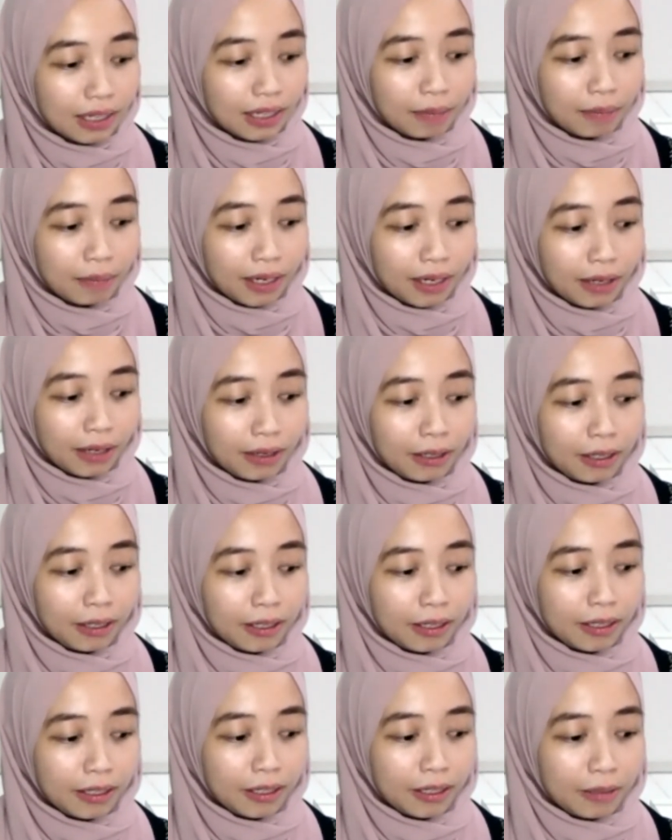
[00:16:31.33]
my
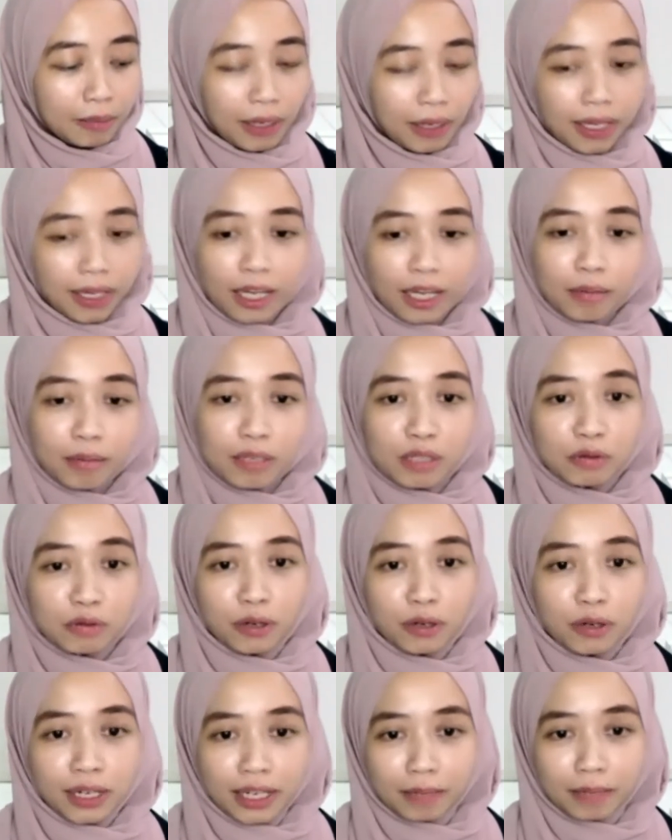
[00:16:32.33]
aim is
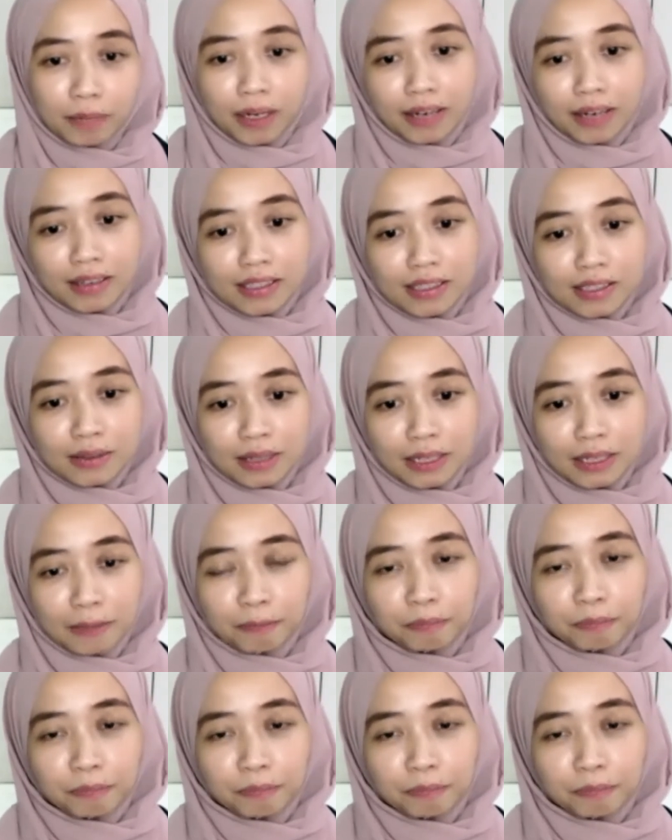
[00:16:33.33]
for cat parents only.